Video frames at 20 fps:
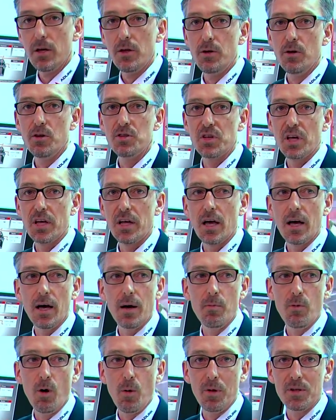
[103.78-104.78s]
using
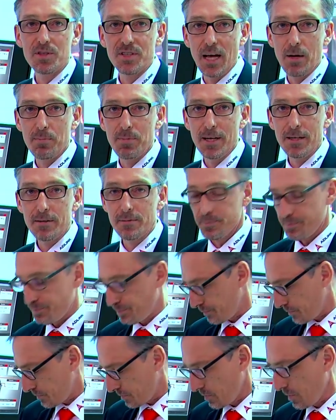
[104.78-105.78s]
a mobile tablet.
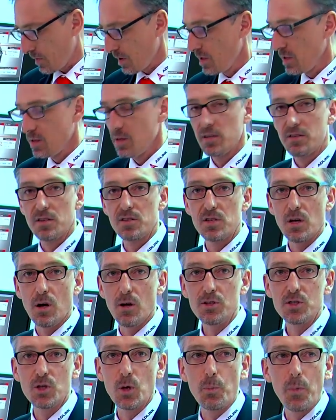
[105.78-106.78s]
This is
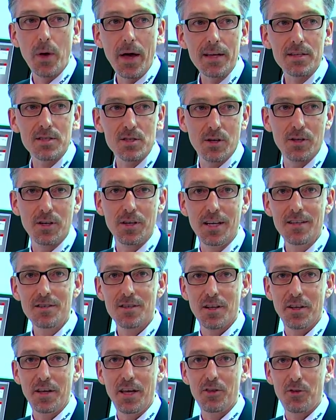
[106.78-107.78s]
also based on an
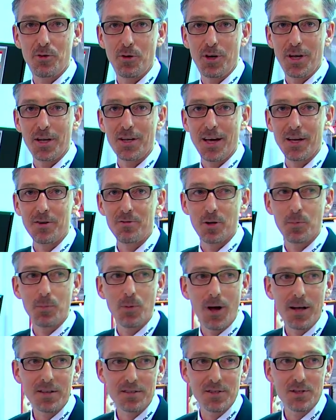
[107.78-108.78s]
Intel E3800
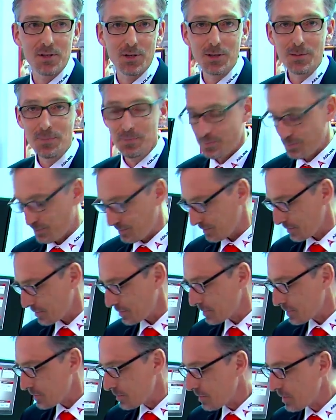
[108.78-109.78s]
processor.
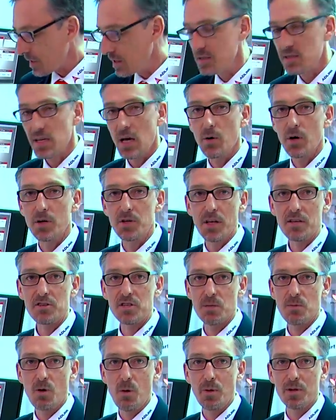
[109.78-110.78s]
It's our
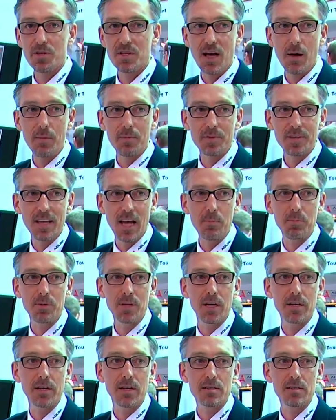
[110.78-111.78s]
industrial mobile tablet.